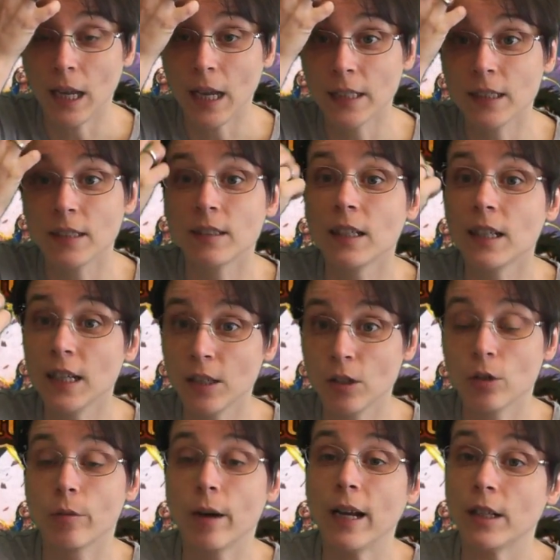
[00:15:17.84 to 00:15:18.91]
and it is an
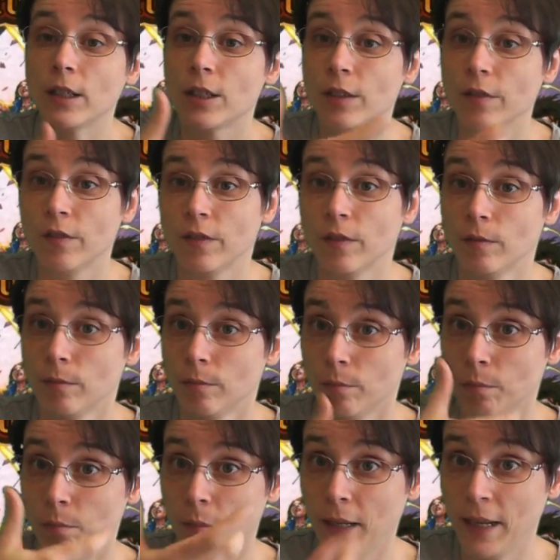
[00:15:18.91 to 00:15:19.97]
interactive
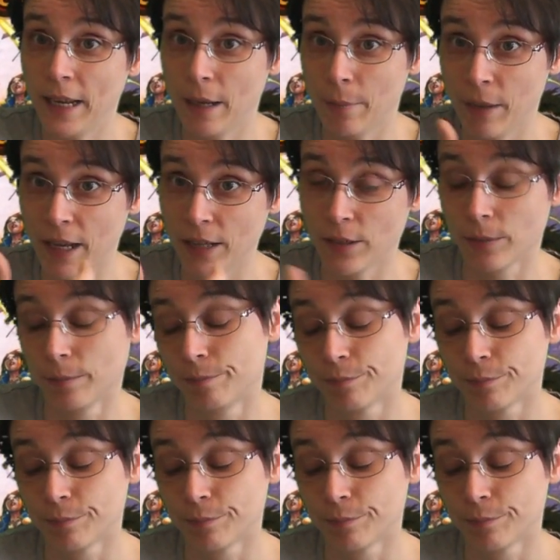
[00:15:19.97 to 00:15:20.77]
player mat.